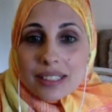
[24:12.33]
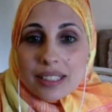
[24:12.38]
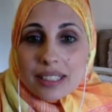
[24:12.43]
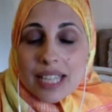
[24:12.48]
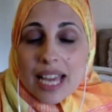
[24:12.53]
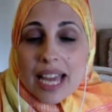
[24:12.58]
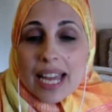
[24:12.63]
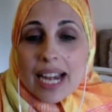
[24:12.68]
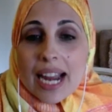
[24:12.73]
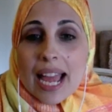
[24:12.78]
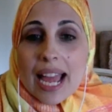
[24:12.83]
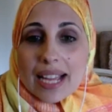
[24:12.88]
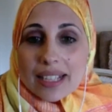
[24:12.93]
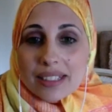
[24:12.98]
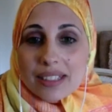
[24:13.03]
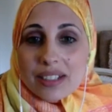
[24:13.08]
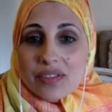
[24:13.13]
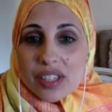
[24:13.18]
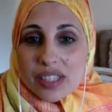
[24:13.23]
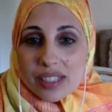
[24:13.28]
that
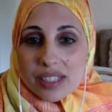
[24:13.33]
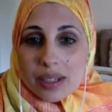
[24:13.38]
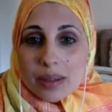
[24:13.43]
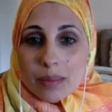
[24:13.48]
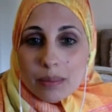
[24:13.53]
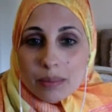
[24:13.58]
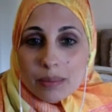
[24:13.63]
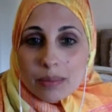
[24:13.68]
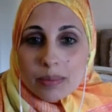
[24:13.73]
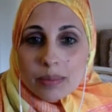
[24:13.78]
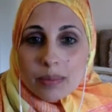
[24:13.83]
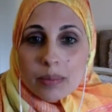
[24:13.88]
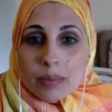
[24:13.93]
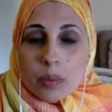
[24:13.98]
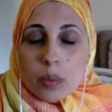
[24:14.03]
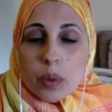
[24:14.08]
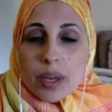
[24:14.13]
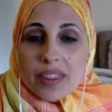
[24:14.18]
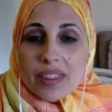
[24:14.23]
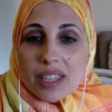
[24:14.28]
activism
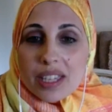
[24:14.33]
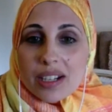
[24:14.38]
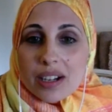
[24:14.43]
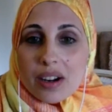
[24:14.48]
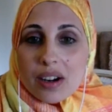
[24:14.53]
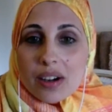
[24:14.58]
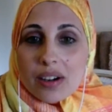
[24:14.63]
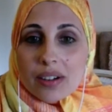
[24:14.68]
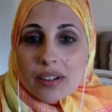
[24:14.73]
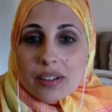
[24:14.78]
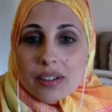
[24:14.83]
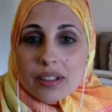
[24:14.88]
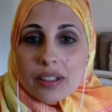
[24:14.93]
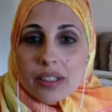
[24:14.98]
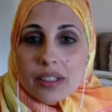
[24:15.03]
within our,